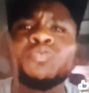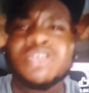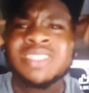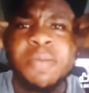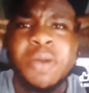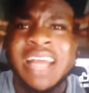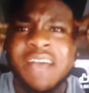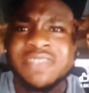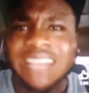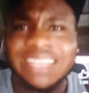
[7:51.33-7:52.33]
Does Lemon
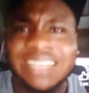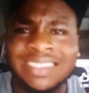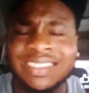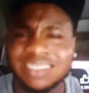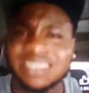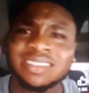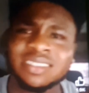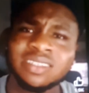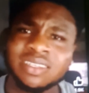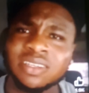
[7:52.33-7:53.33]
have sense?
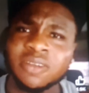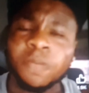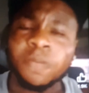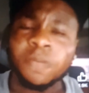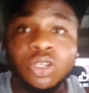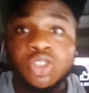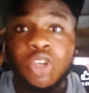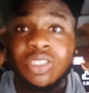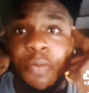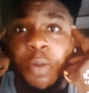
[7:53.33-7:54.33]
Does Lemon